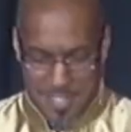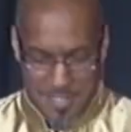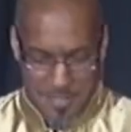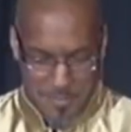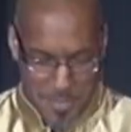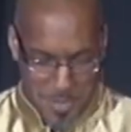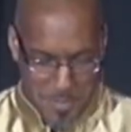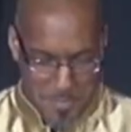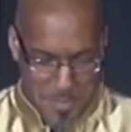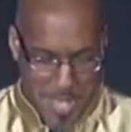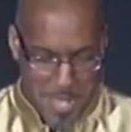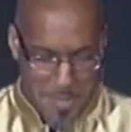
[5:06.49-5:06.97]

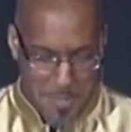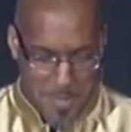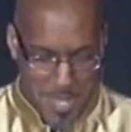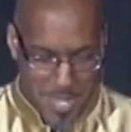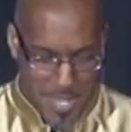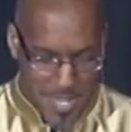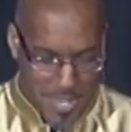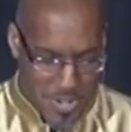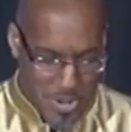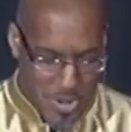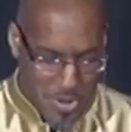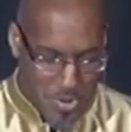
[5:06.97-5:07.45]
But maybe
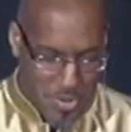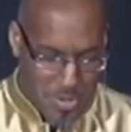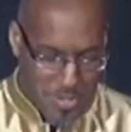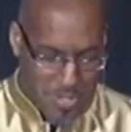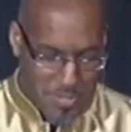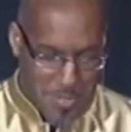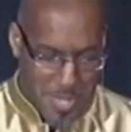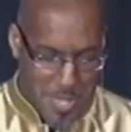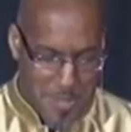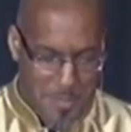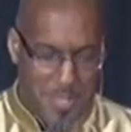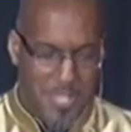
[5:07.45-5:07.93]
you know
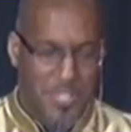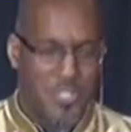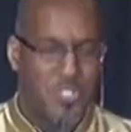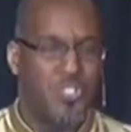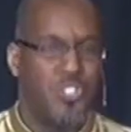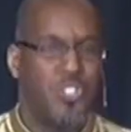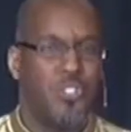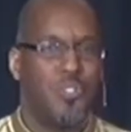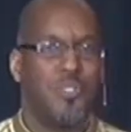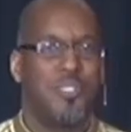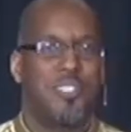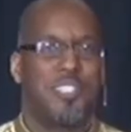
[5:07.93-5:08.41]
maybe it's
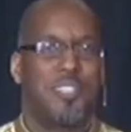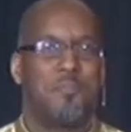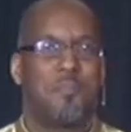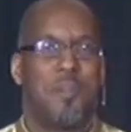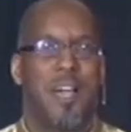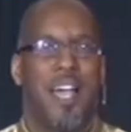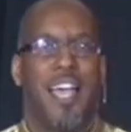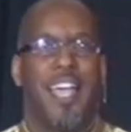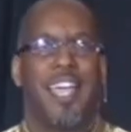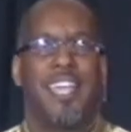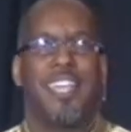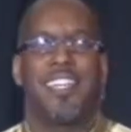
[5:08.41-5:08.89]
due to
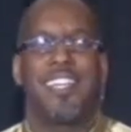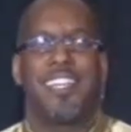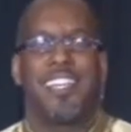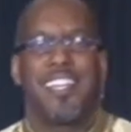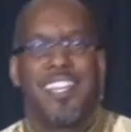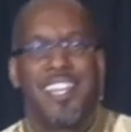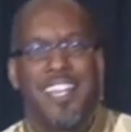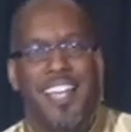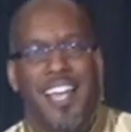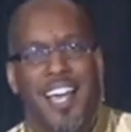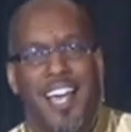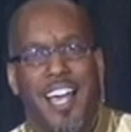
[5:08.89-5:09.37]
my
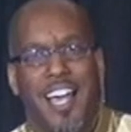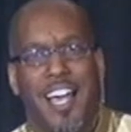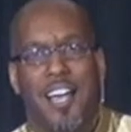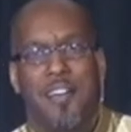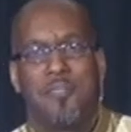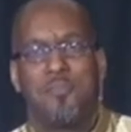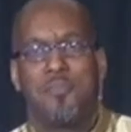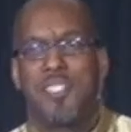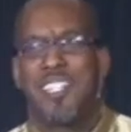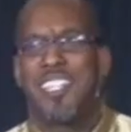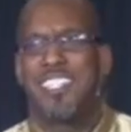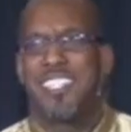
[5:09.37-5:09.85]

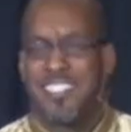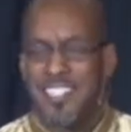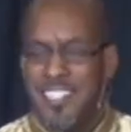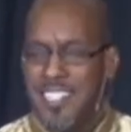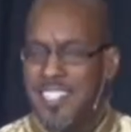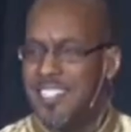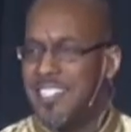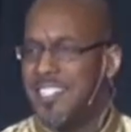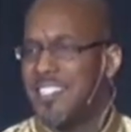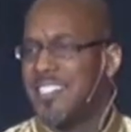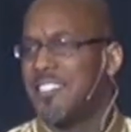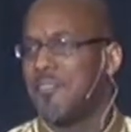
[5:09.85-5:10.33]
um,
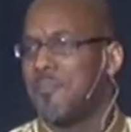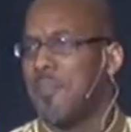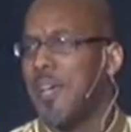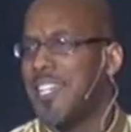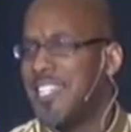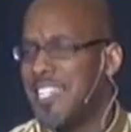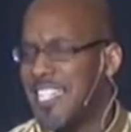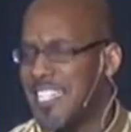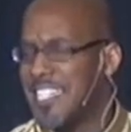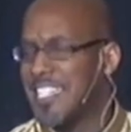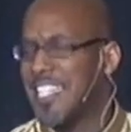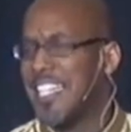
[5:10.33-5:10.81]
distance, my
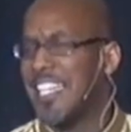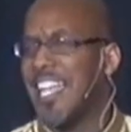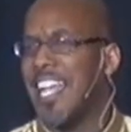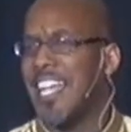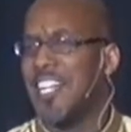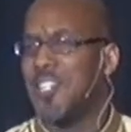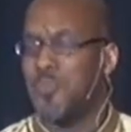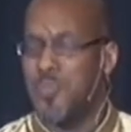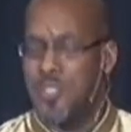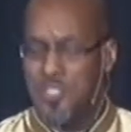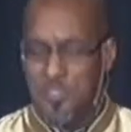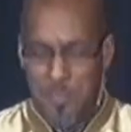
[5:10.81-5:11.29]

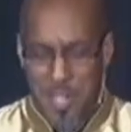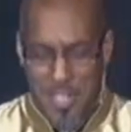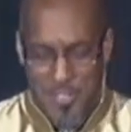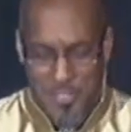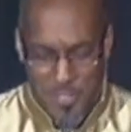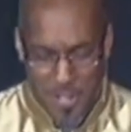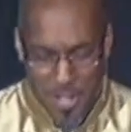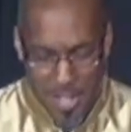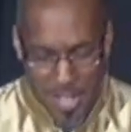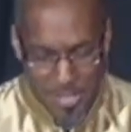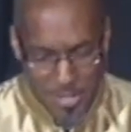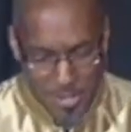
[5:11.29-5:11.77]
disconnect with my
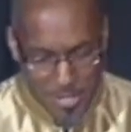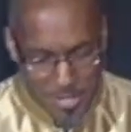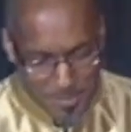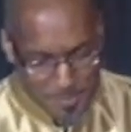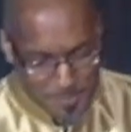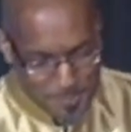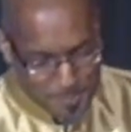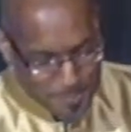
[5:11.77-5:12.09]
father.